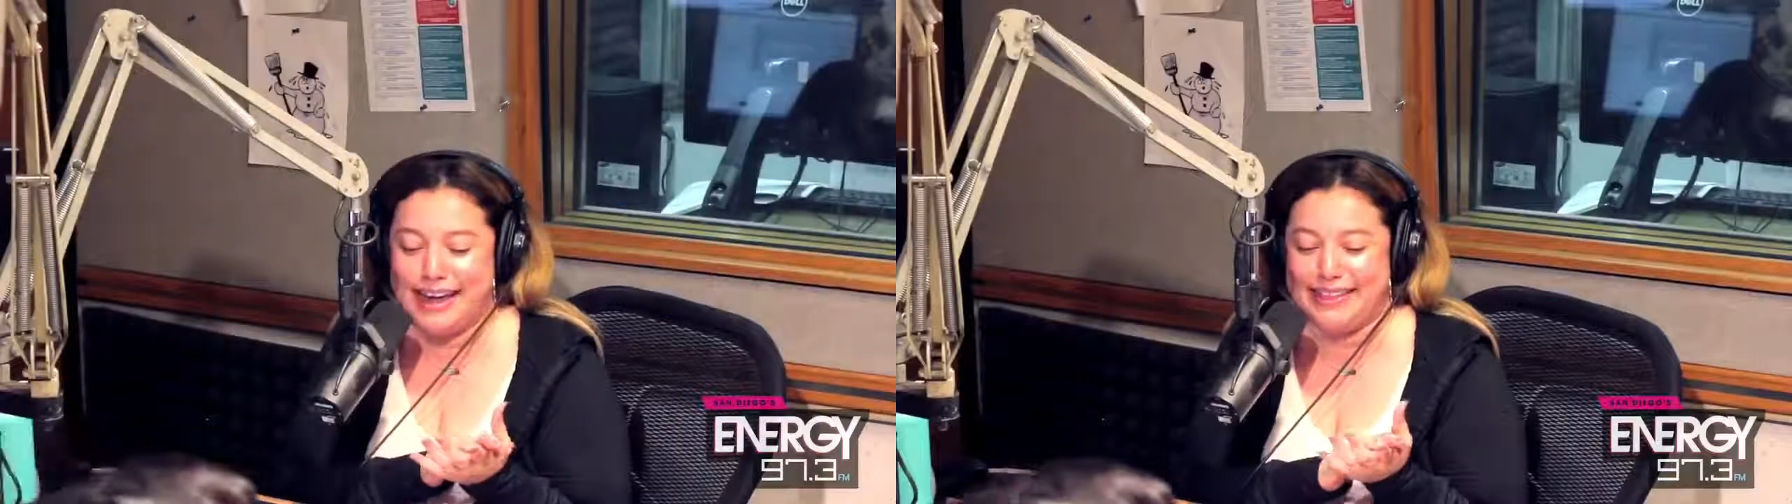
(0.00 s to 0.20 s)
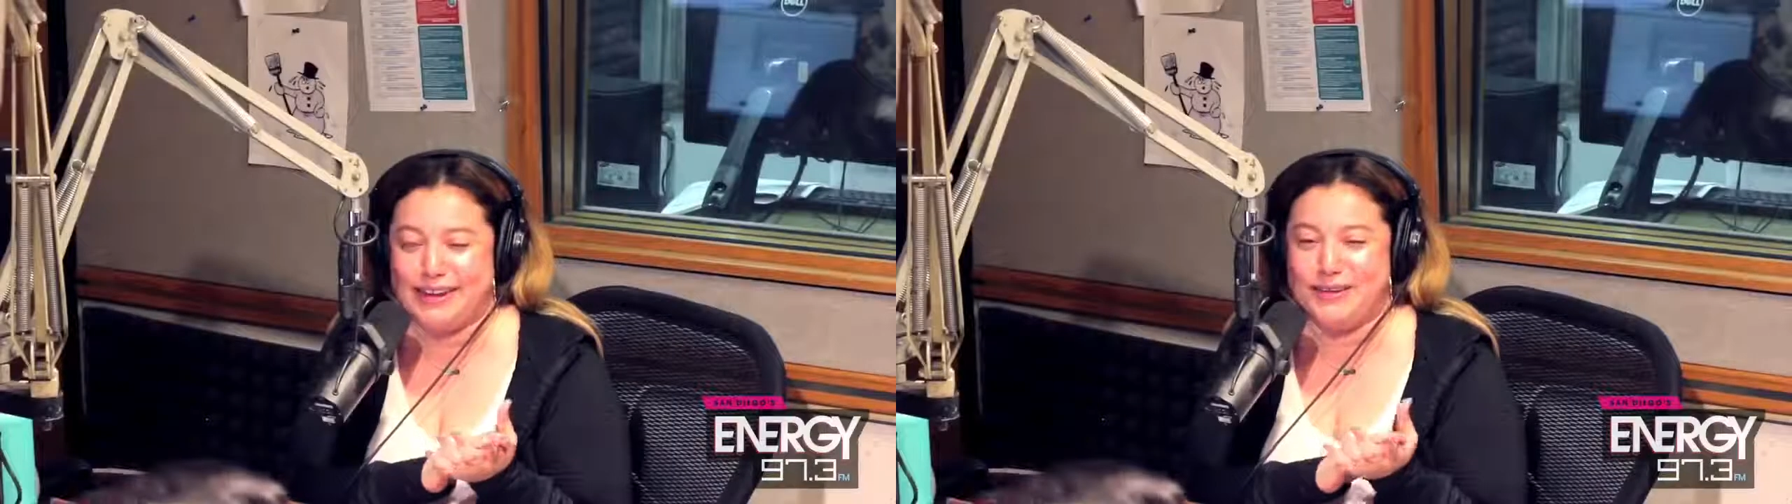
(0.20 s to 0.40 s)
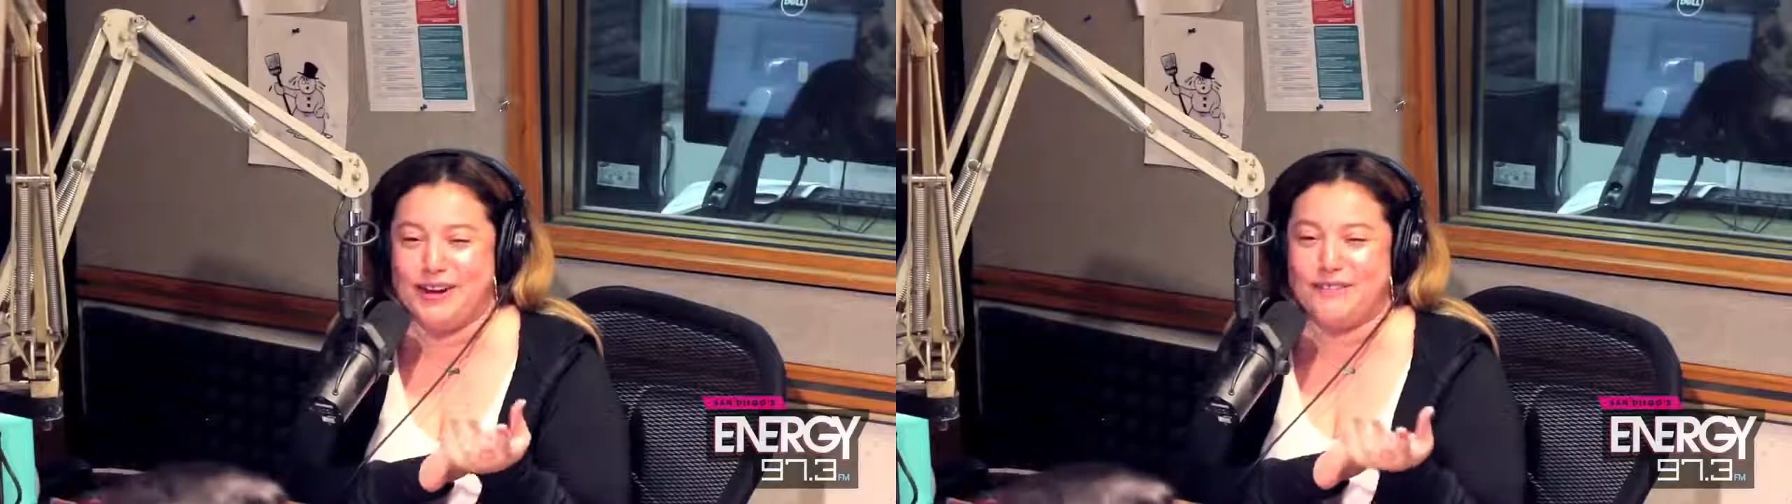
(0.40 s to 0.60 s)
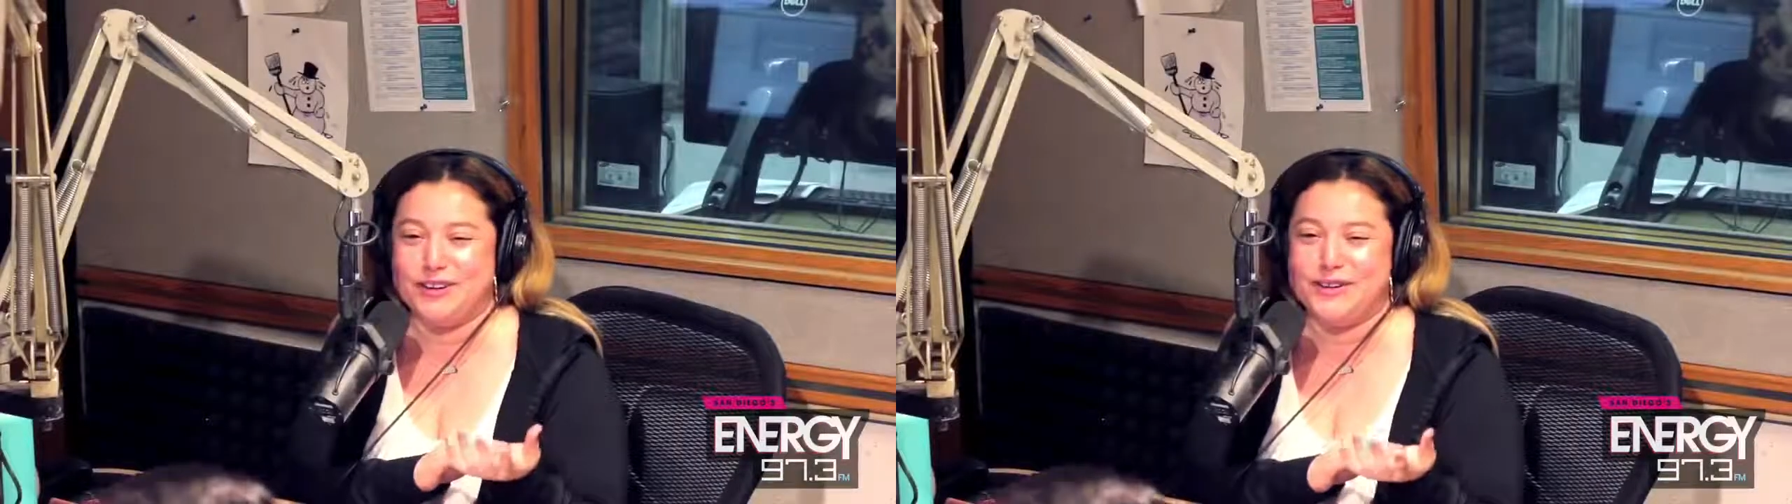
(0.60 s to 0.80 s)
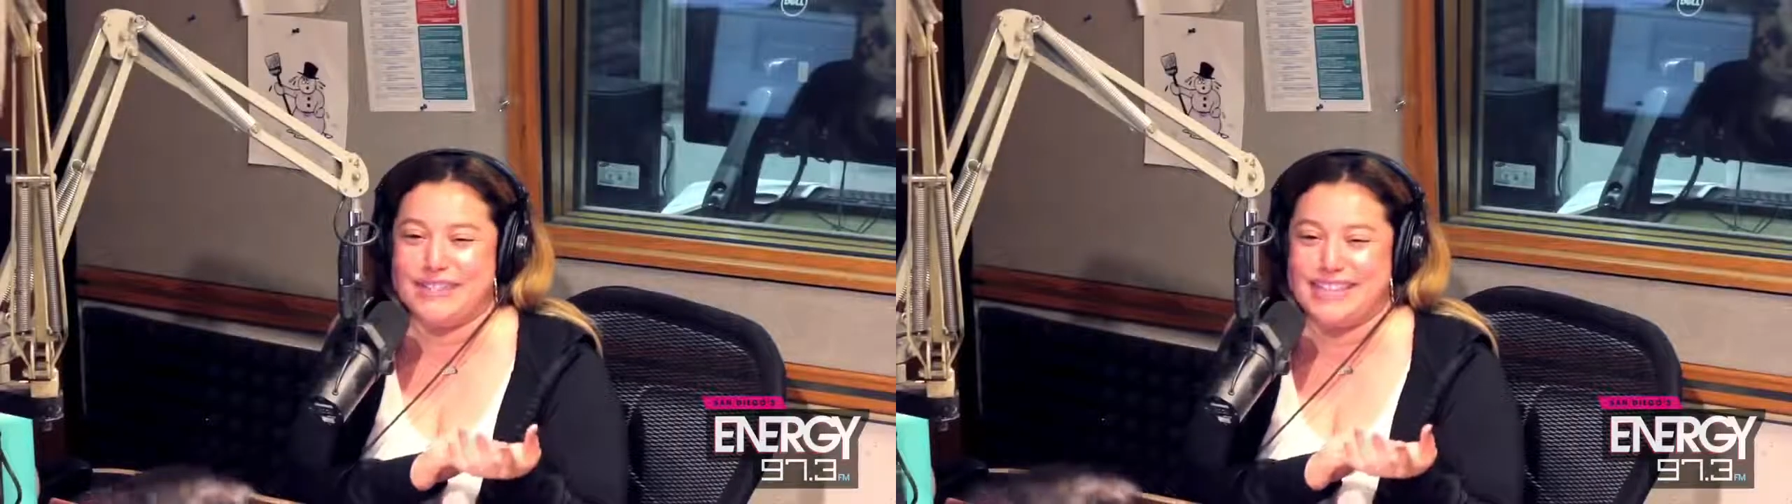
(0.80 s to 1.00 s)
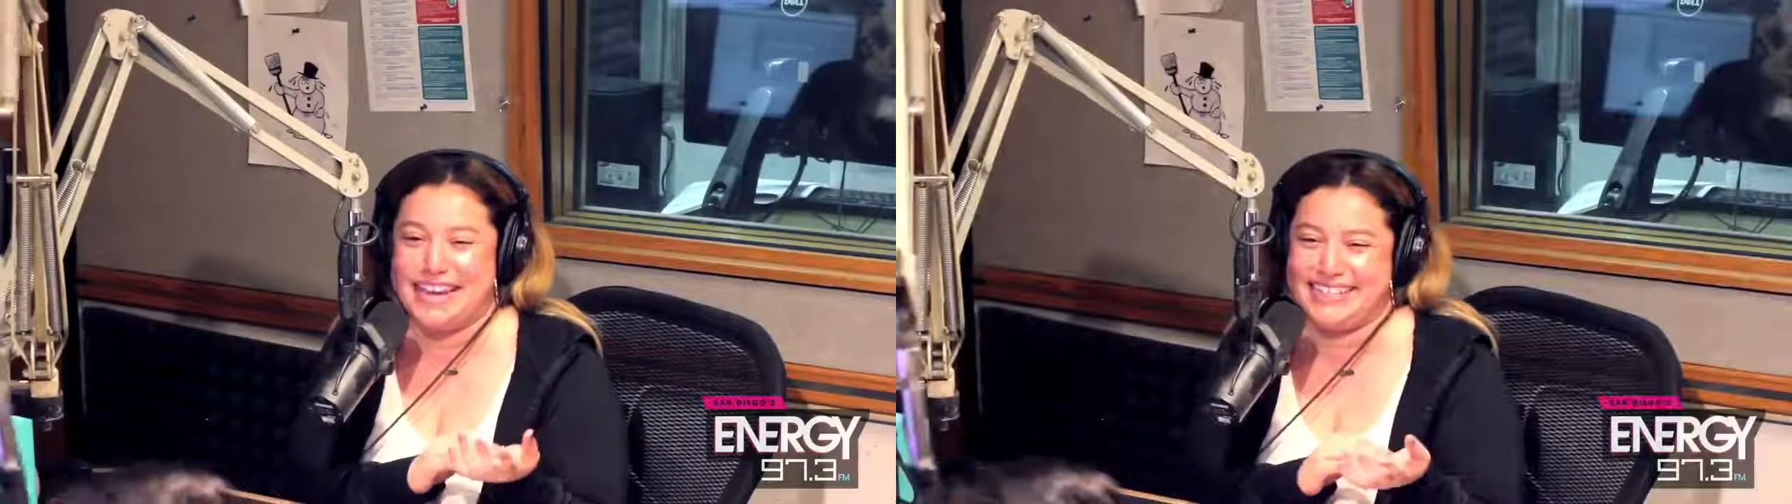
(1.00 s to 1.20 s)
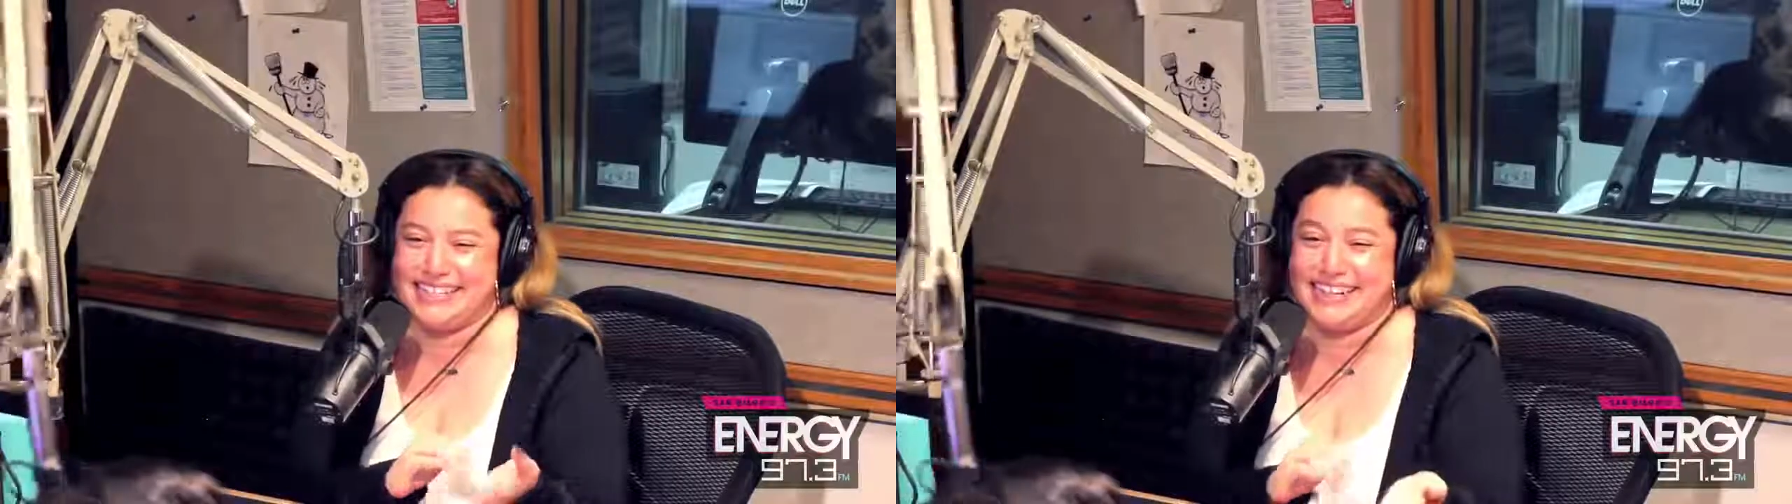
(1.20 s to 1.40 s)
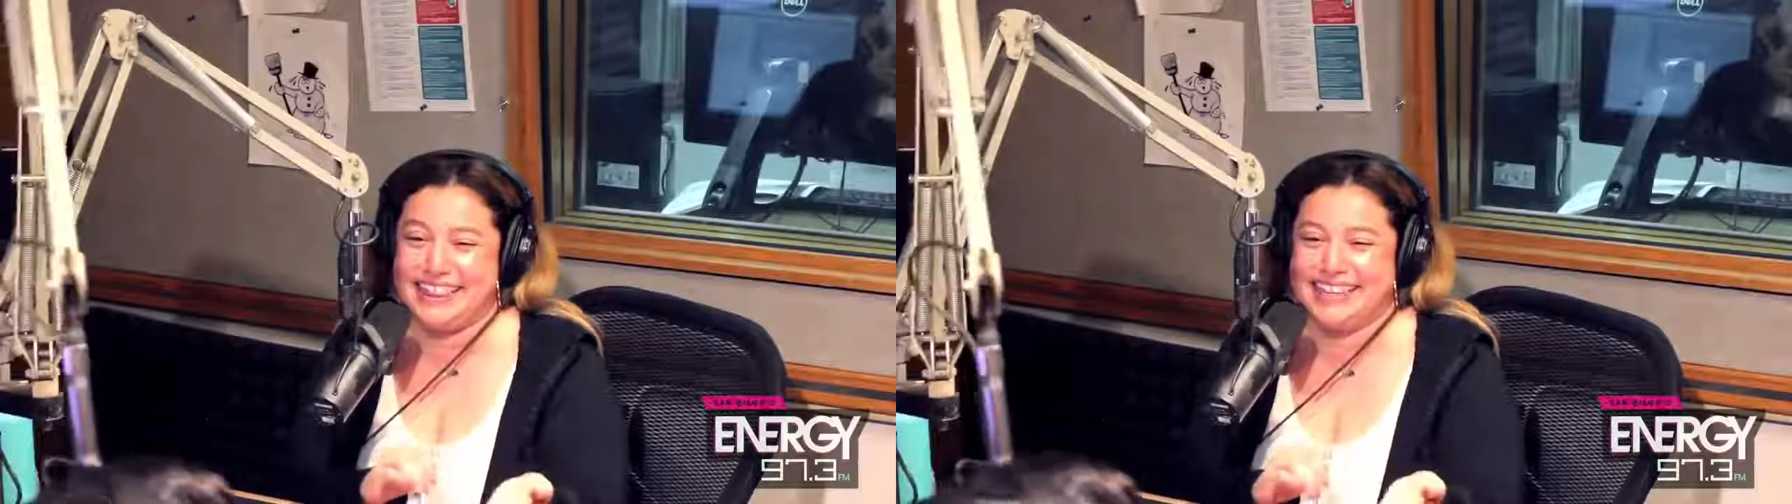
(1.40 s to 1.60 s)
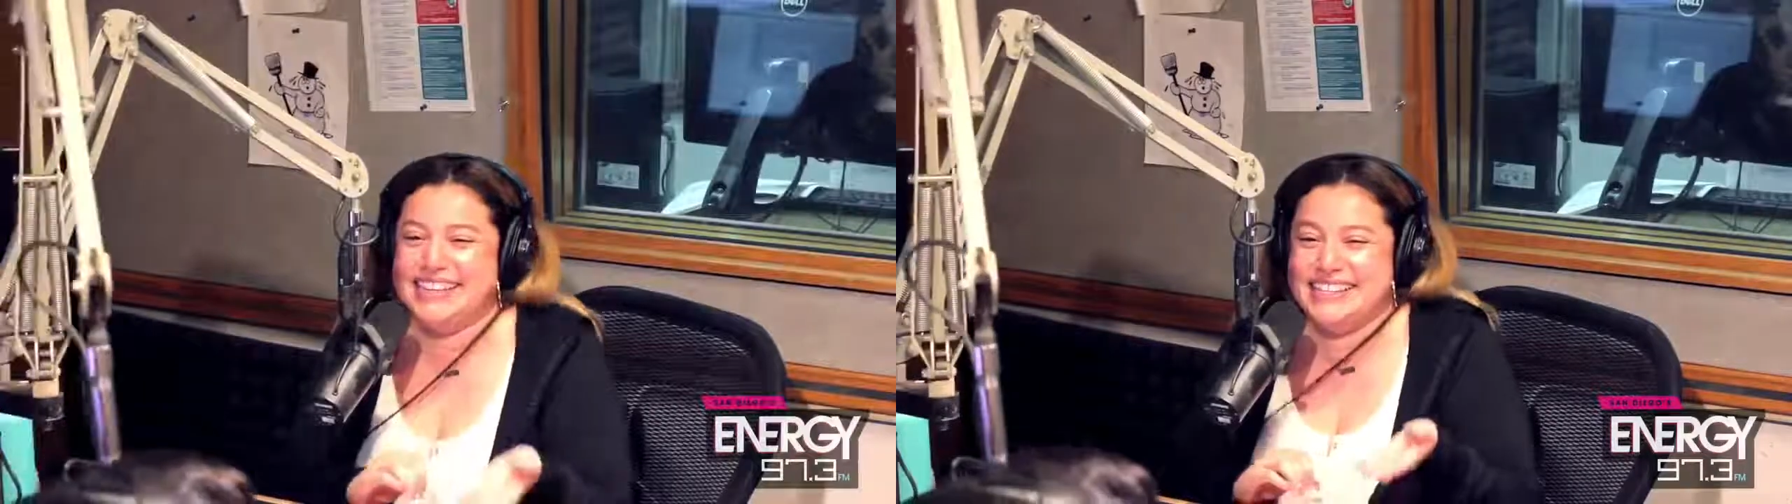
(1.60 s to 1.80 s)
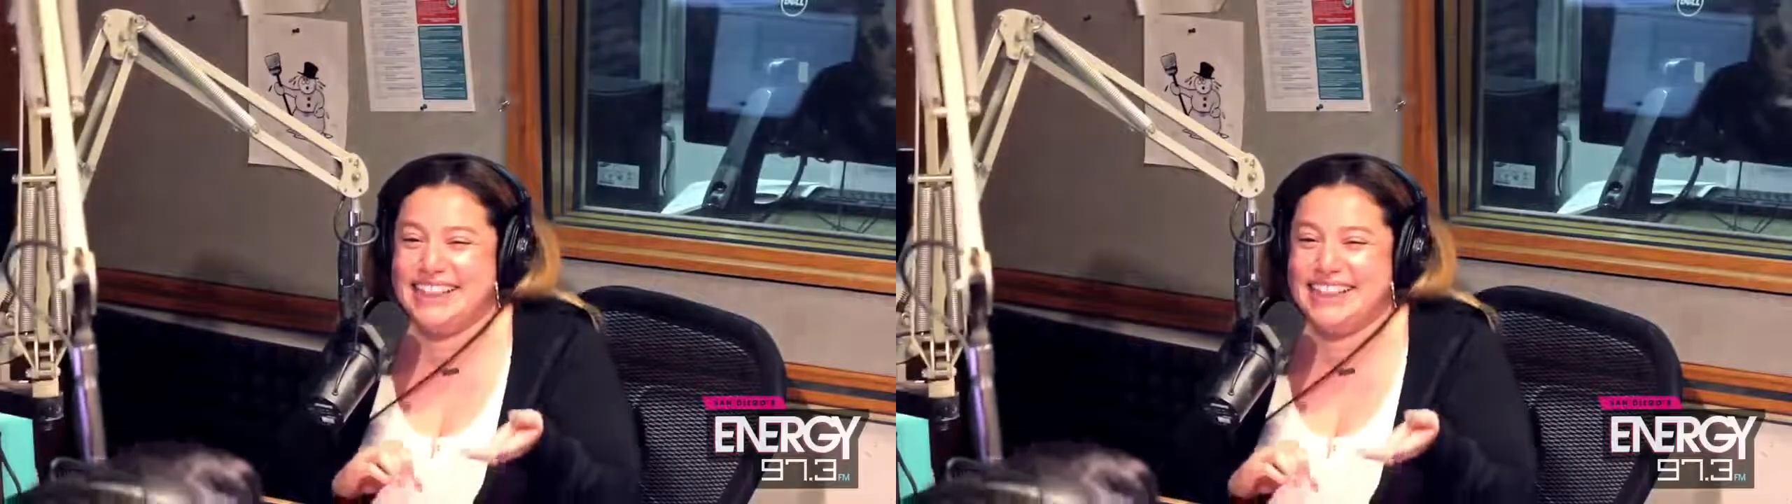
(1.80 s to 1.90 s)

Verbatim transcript: and then whoever loses has to eat this,